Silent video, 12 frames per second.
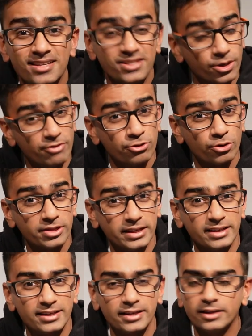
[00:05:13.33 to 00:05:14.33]
So if you're
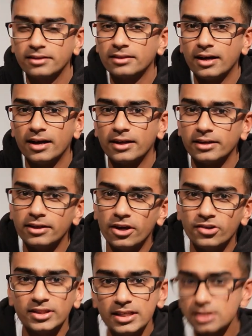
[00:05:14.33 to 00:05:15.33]
thinking that, you
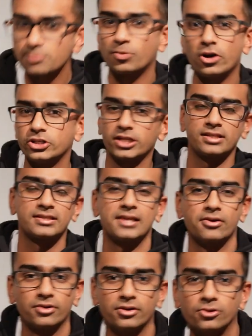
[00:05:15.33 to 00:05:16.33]
know, these projects
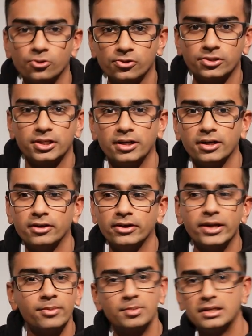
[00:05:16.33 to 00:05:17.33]
sound cool, you know,
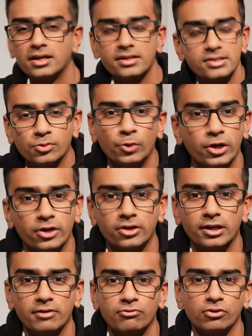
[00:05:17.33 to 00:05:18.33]
it'd be nice to work
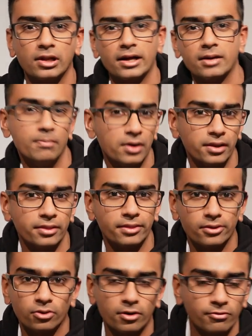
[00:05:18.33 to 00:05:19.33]
on it for like a
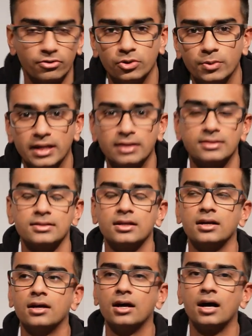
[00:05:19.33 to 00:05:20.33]
month or a few weeks,
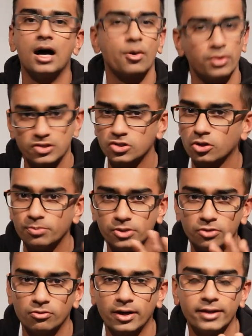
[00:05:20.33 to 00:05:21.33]
I want to stop
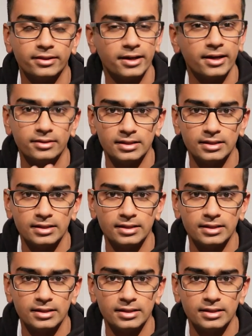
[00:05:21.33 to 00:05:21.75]
you right there.